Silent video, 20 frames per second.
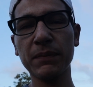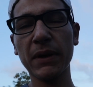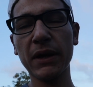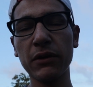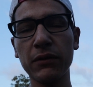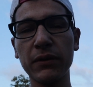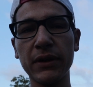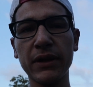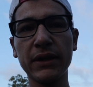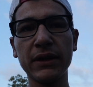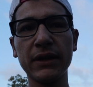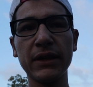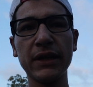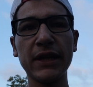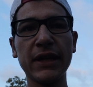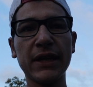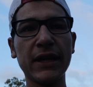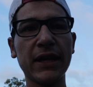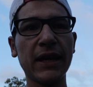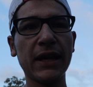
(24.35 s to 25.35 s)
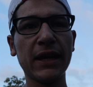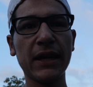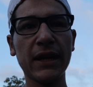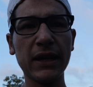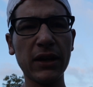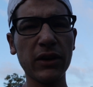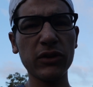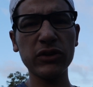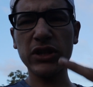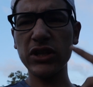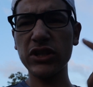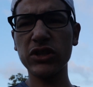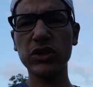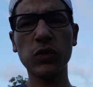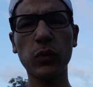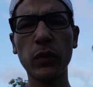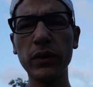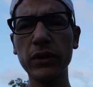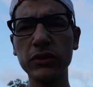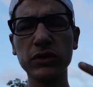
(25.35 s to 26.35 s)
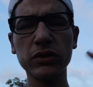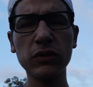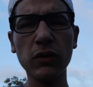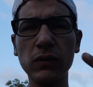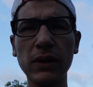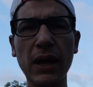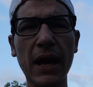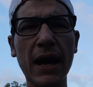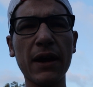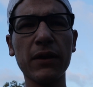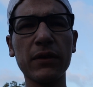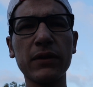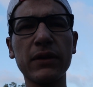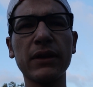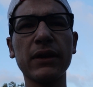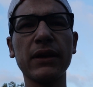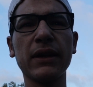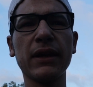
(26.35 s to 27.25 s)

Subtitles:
pedal in, it'll just squeal so loud.